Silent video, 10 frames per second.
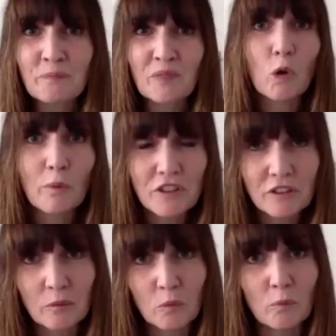What we
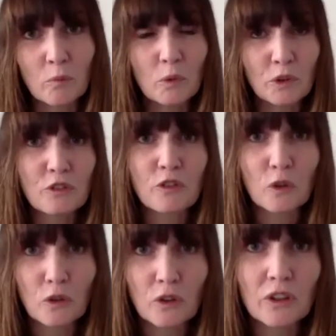didn't want was
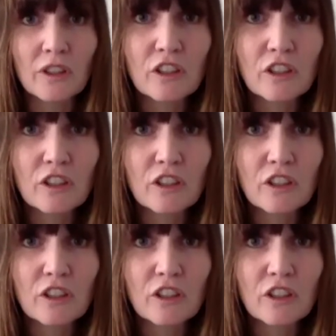for